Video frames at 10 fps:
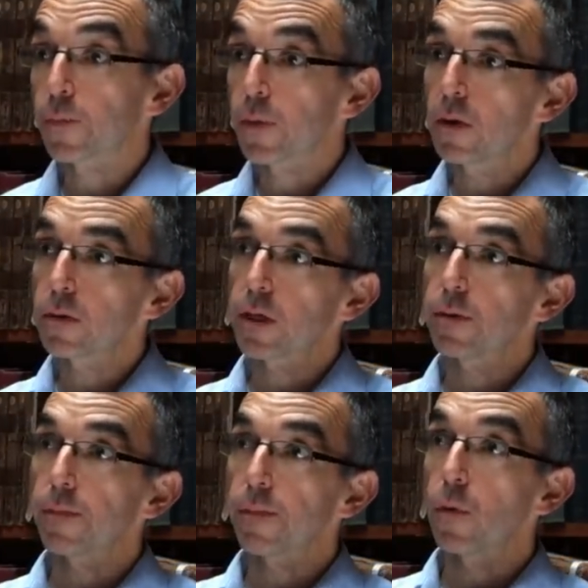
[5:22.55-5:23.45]
but
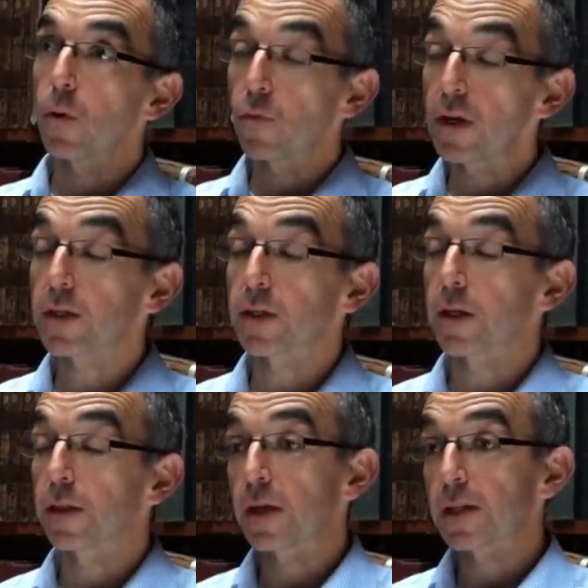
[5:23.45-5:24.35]
also more
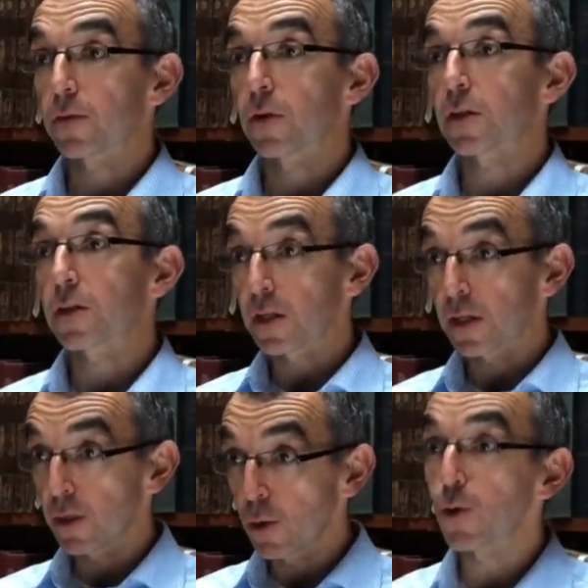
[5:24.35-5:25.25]
recently things have gone extinct
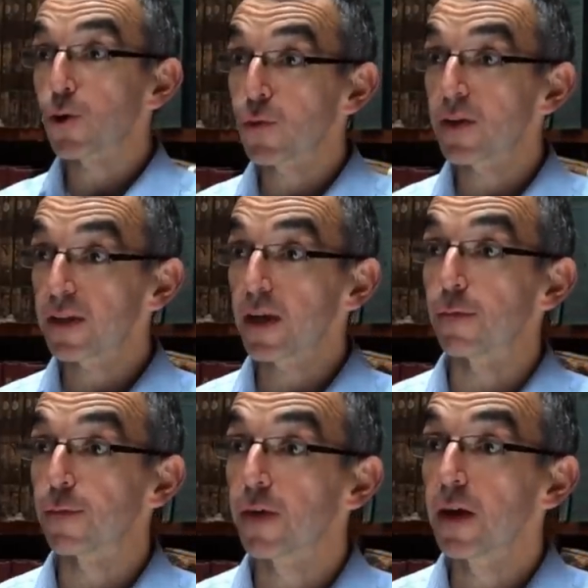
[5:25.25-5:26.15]
in Yorkshire
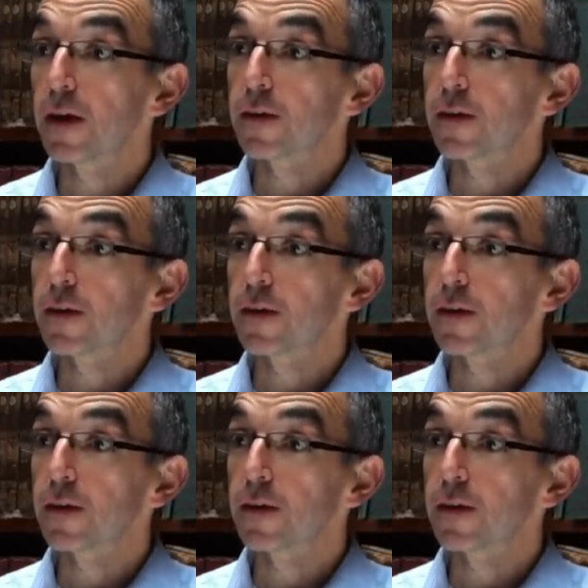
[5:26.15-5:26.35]
itself.